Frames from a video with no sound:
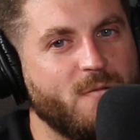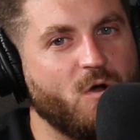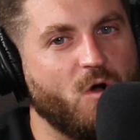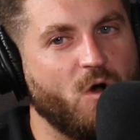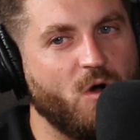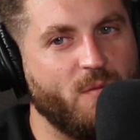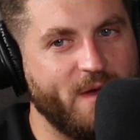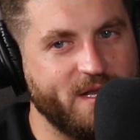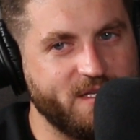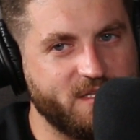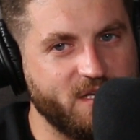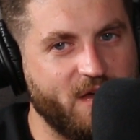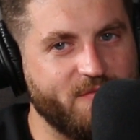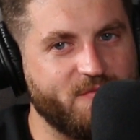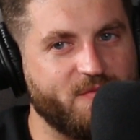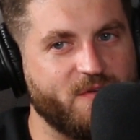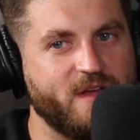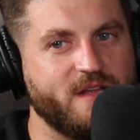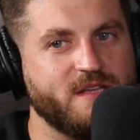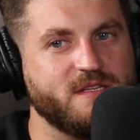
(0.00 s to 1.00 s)
All my top
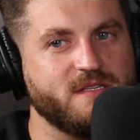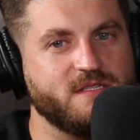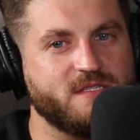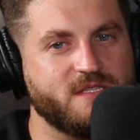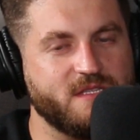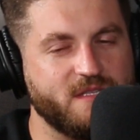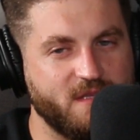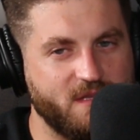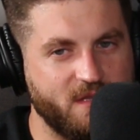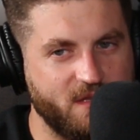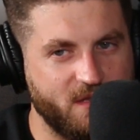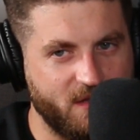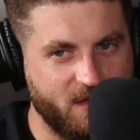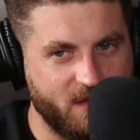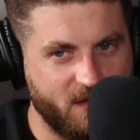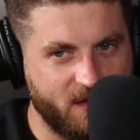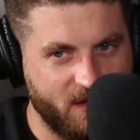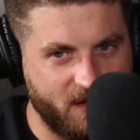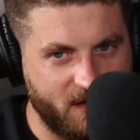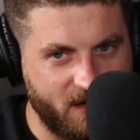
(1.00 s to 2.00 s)
friends,
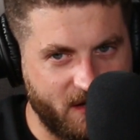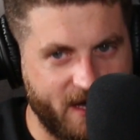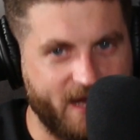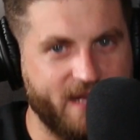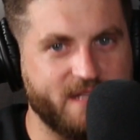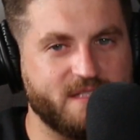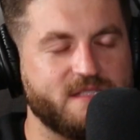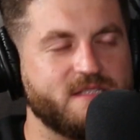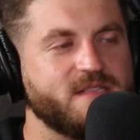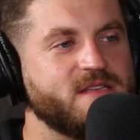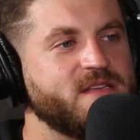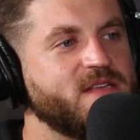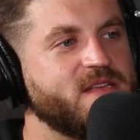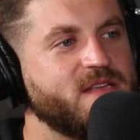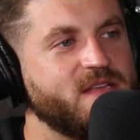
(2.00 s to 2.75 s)
yes.